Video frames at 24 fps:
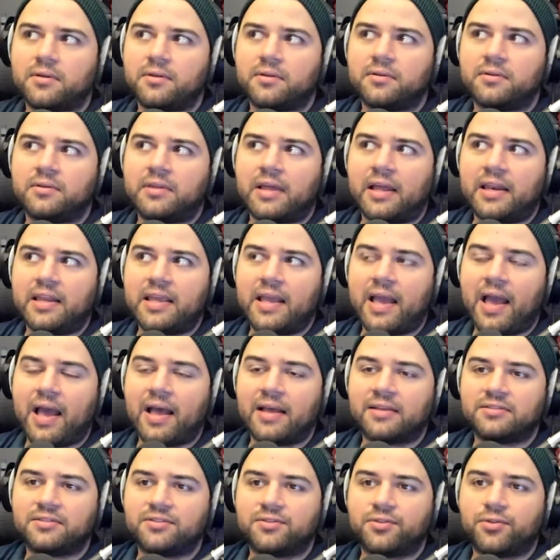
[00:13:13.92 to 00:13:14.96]
that he
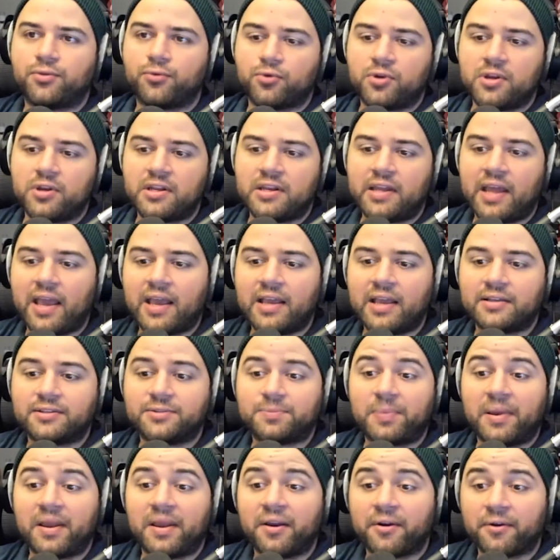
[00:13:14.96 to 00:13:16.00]
has 3 days,
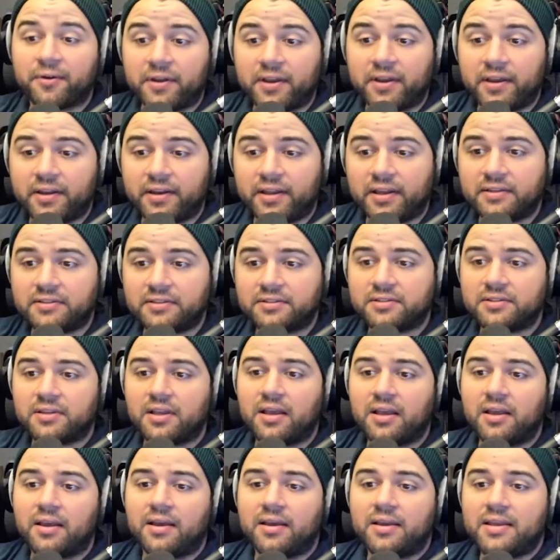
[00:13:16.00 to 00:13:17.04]
period. It's
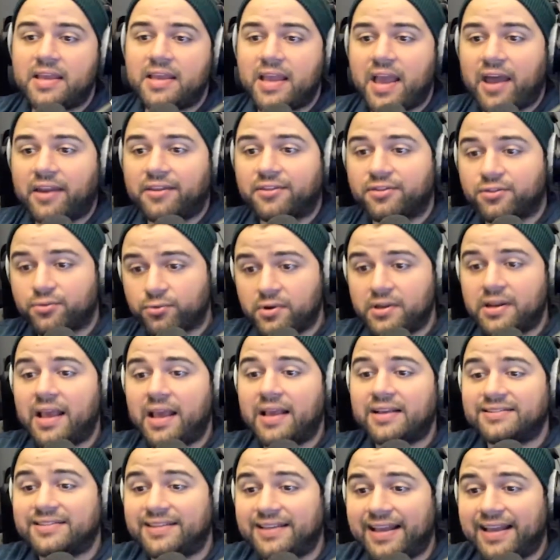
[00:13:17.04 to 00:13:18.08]
he had 3
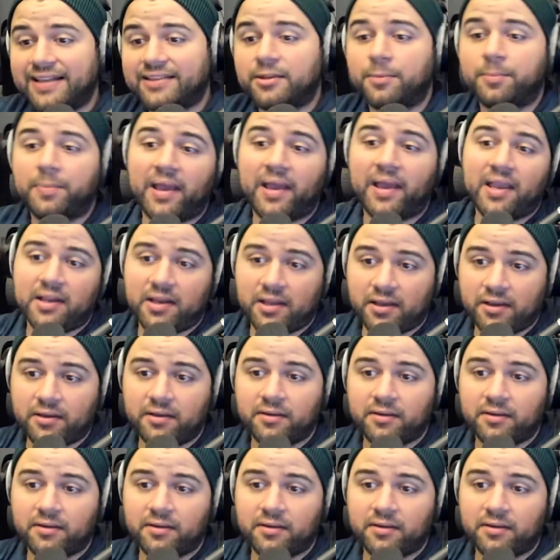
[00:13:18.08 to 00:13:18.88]
days to get the painting.